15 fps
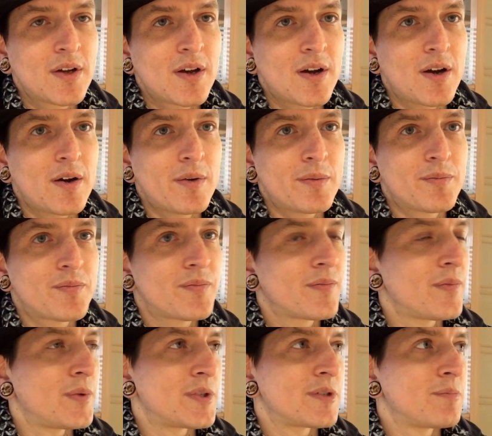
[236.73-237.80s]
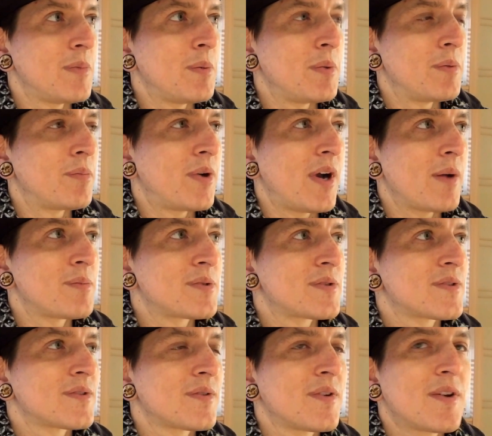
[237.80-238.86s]
uh, which maybe
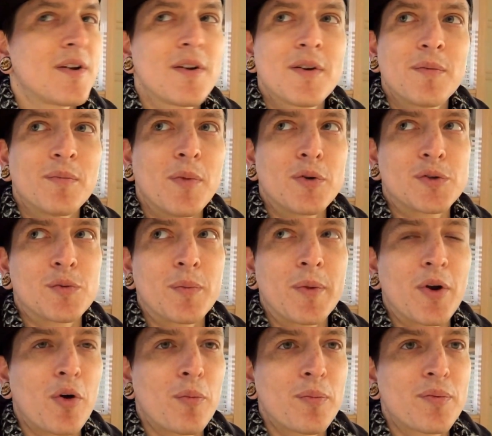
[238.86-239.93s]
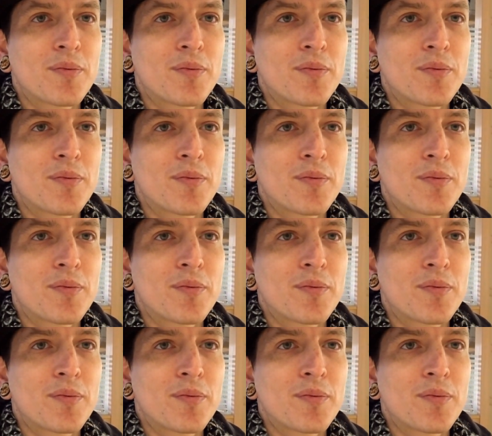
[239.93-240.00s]
perhaps most women hope